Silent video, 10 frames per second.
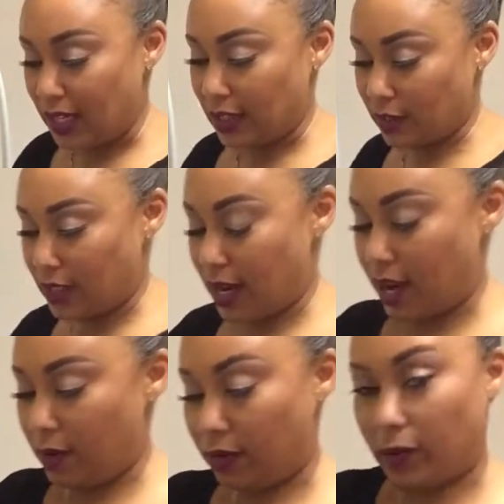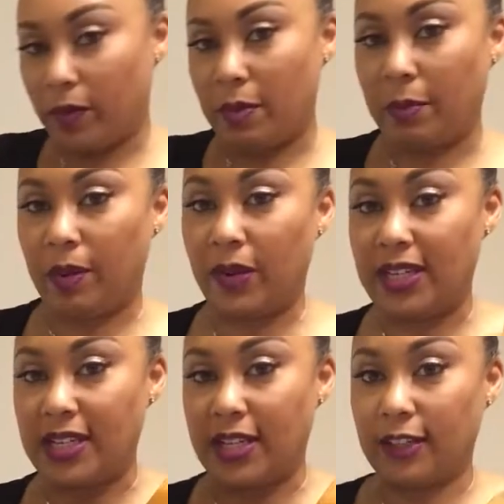So today, remember, we
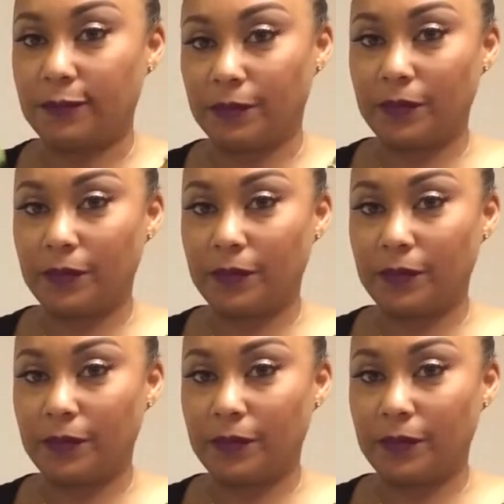did